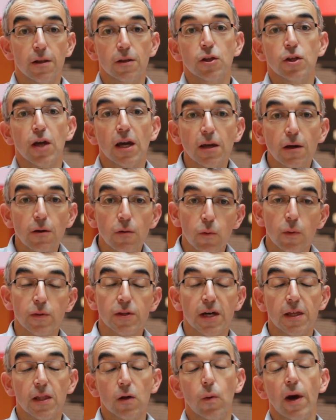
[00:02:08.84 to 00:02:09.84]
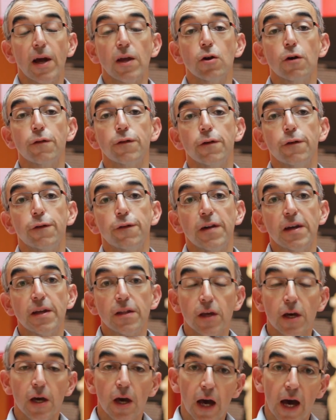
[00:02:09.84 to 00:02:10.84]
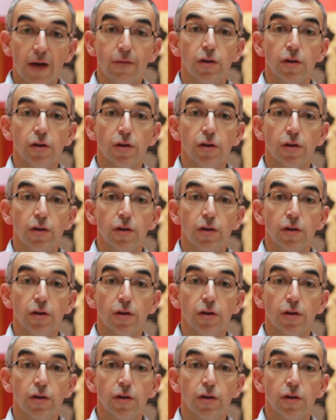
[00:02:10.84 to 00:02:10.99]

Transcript: take the weight off your feet, have a